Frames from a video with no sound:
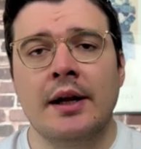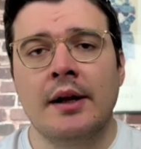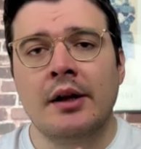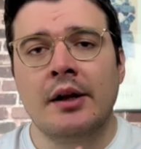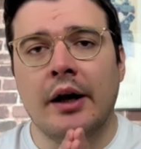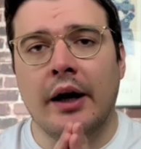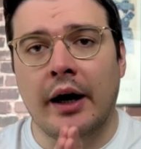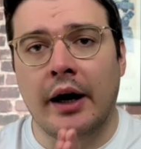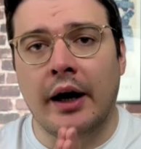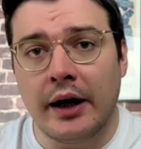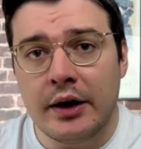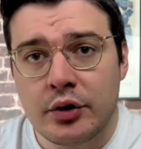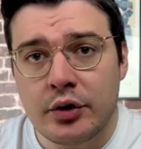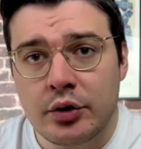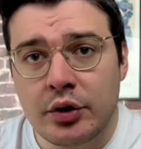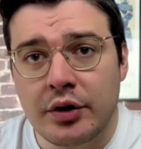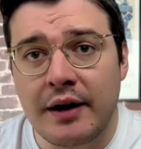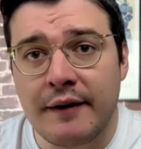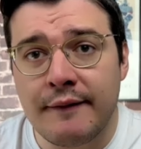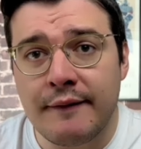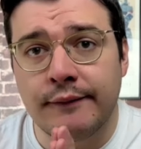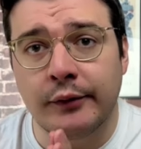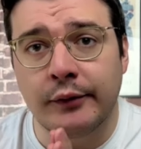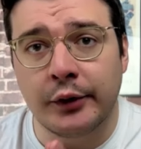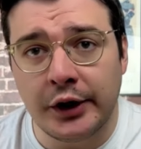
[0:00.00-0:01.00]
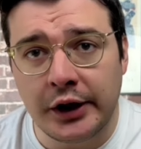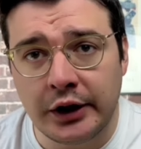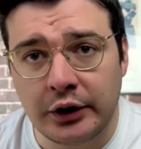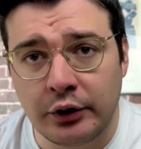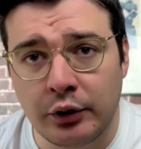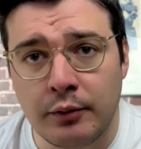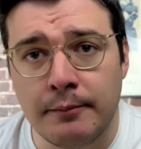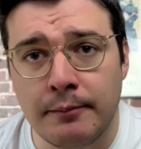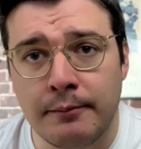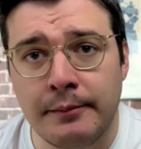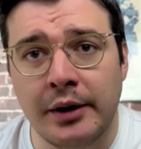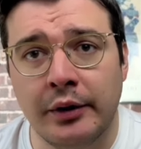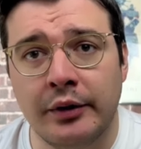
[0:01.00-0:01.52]
142
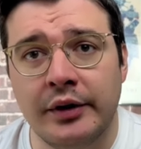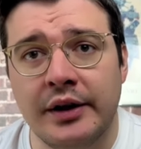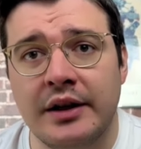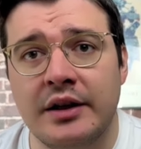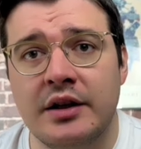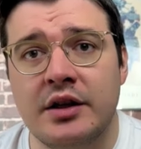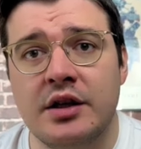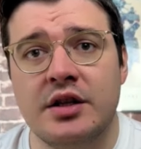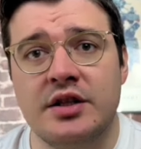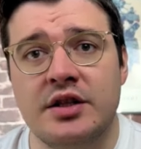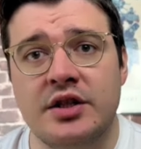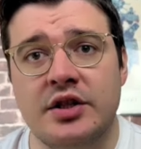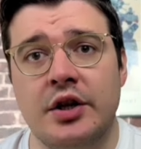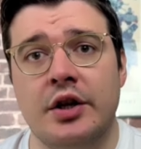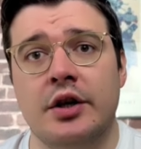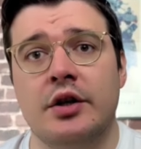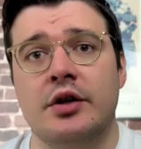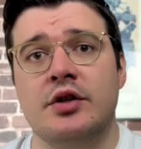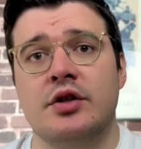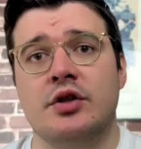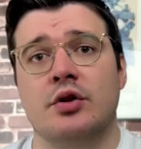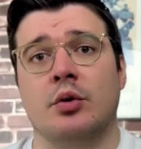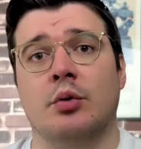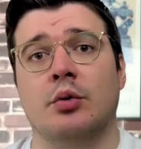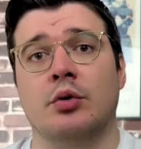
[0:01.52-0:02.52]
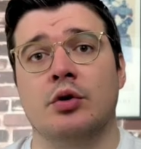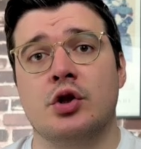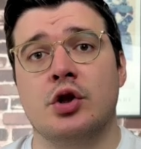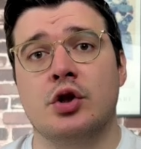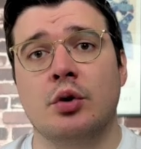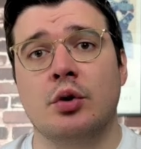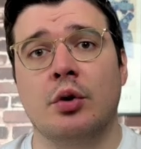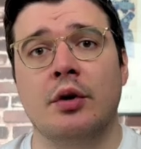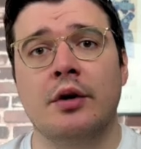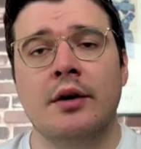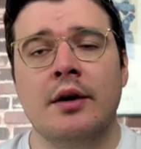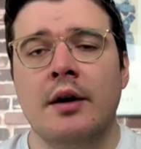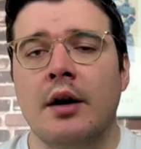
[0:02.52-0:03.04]
million shares sold
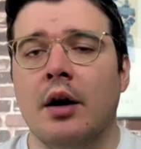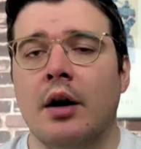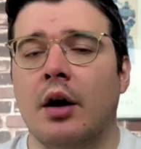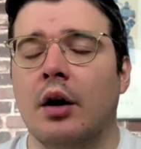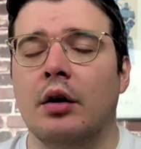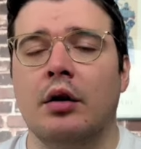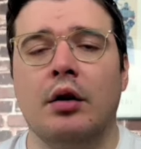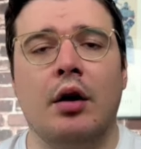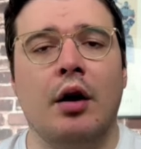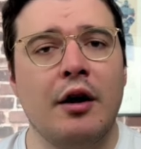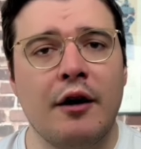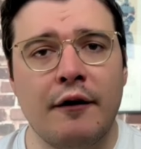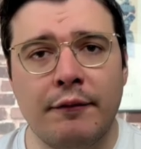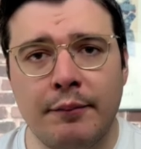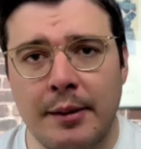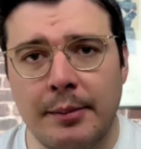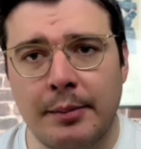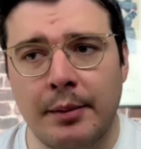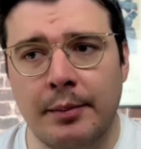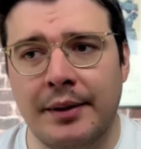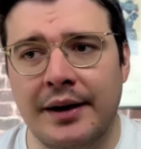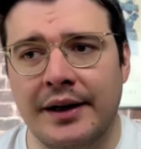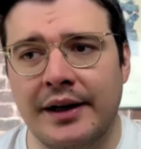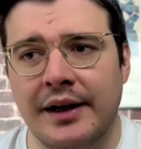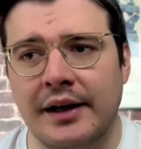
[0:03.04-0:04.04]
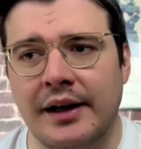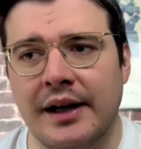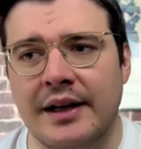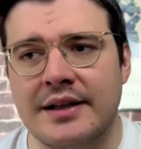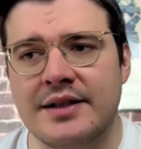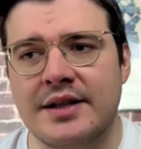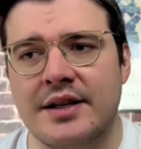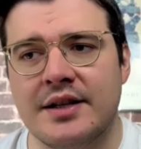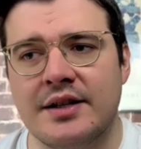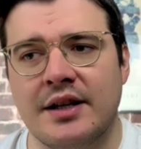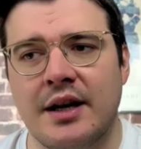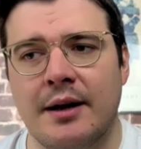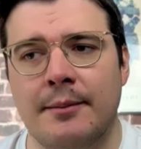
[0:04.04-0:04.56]
short, a lot of people betting against
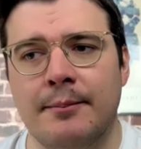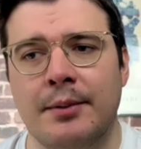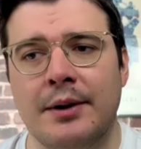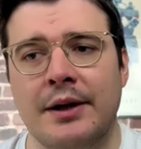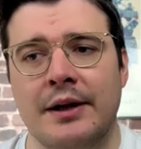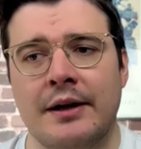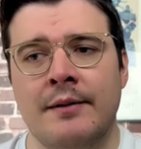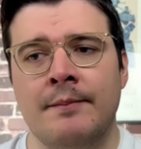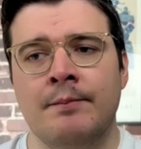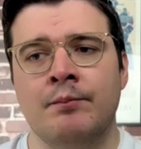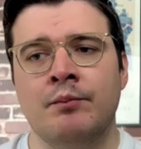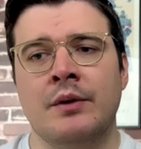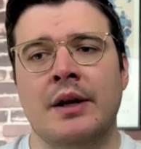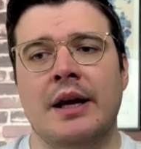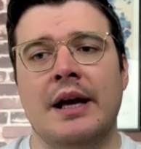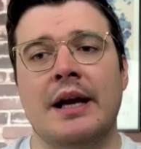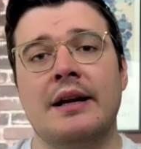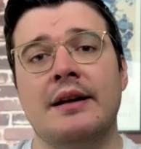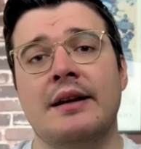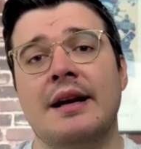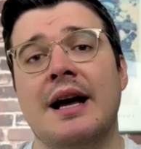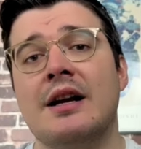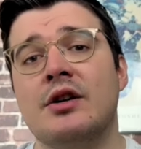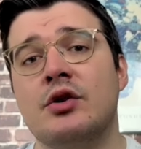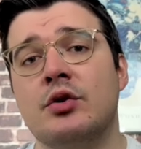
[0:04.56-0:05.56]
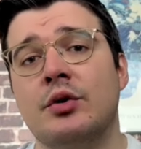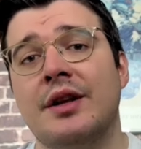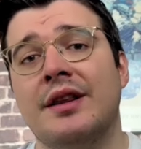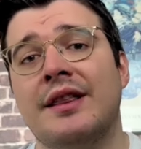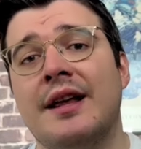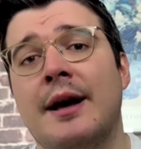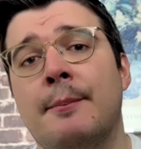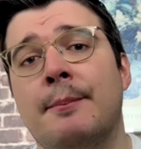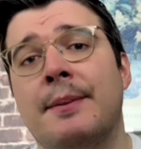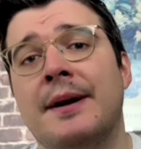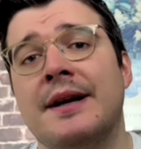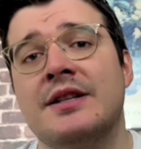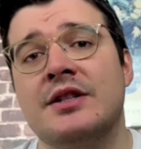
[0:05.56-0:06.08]
this company. And naturally that
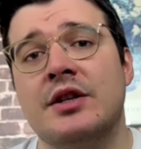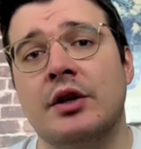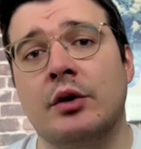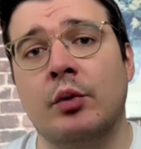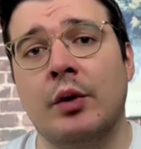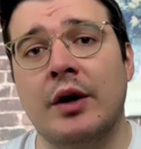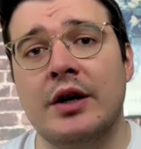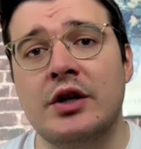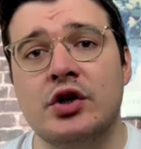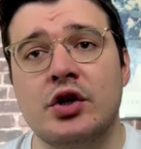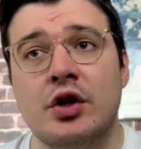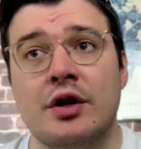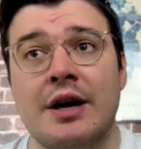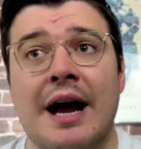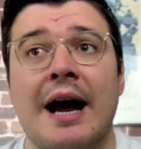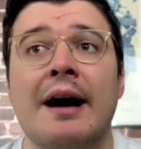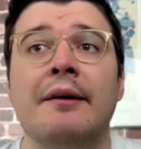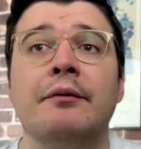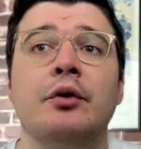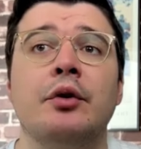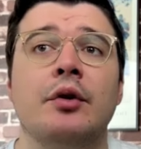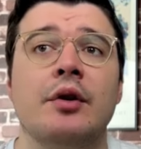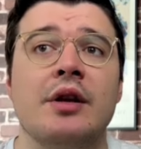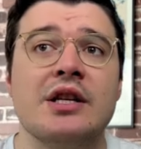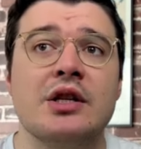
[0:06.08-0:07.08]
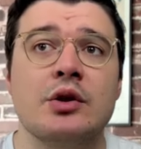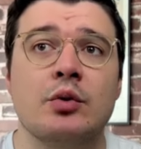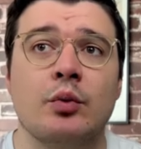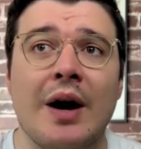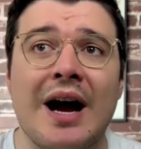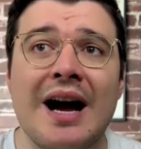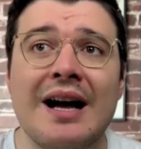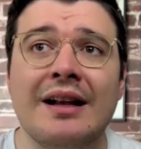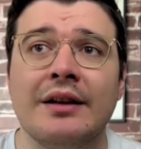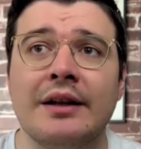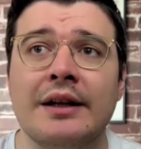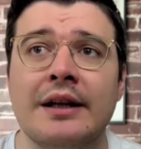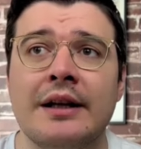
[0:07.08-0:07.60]
begs the question after this
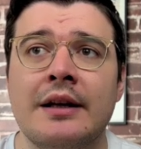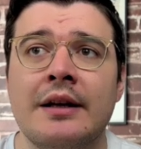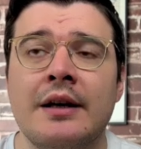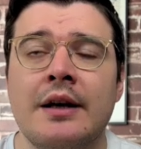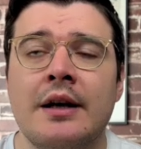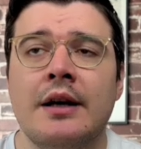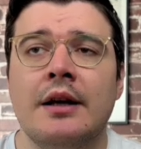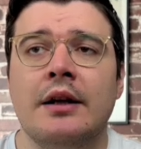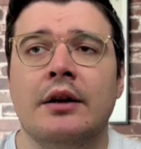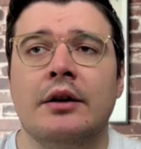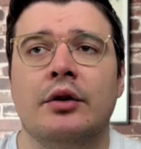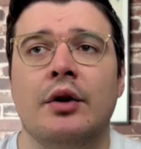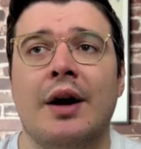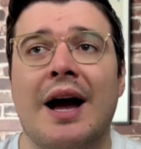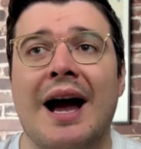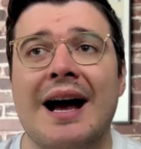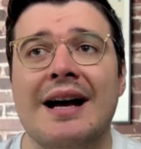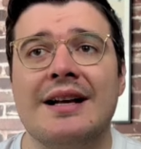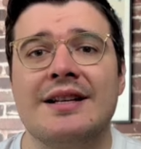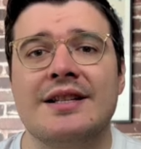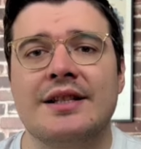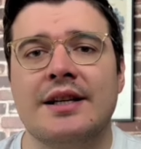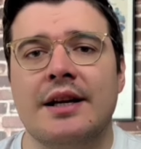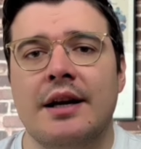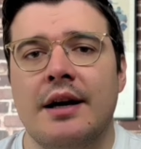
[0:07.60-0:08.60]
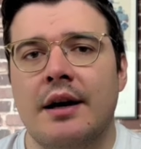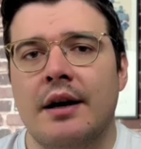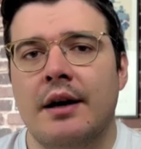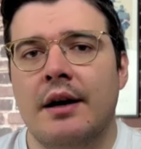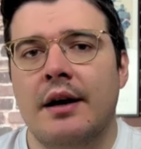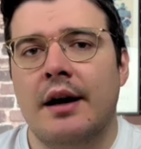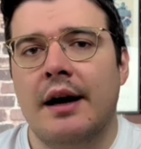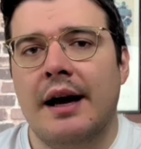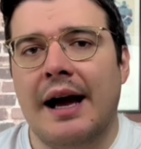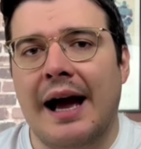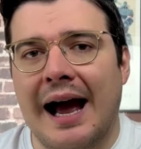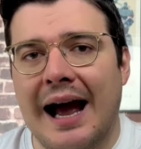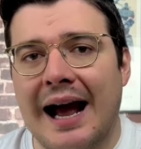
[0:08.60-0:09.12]
rally to ask,
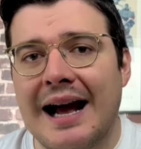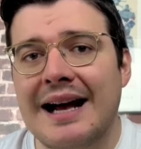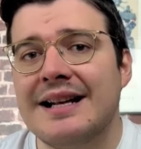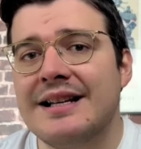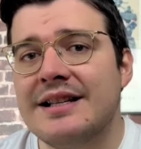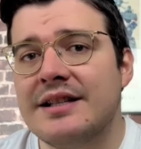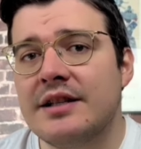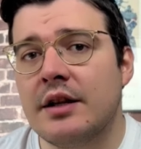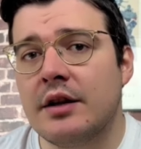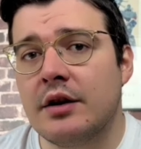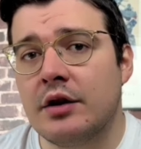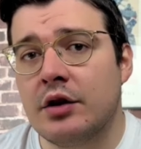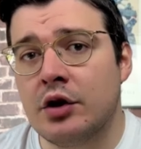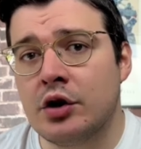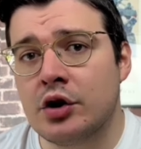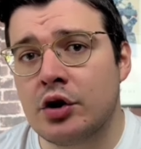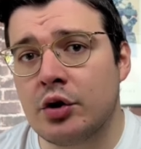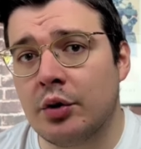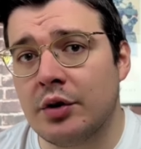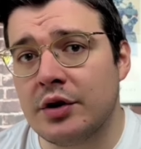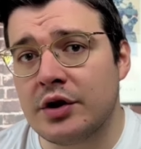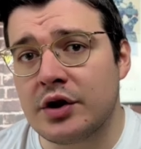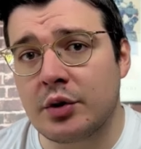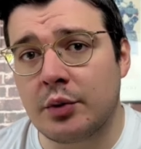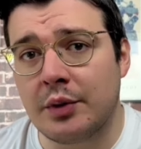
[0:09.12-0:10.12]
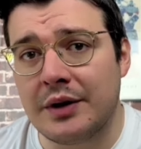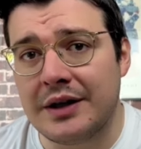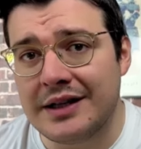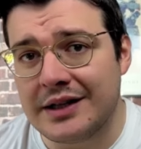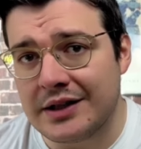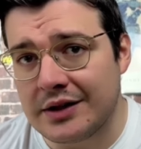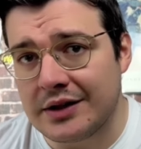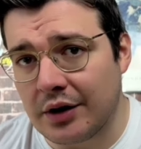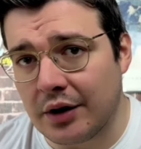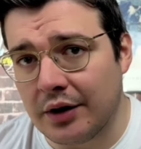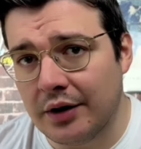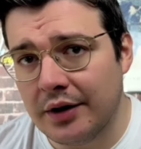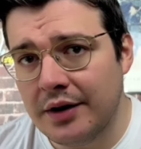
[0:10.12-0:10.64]
has the short squeeze
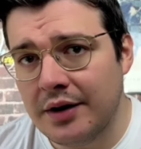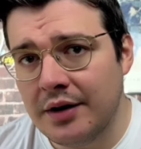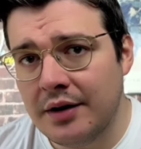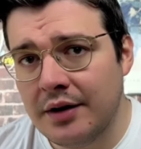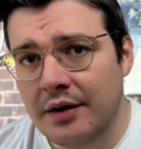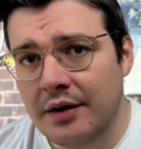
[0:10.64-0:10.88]
started?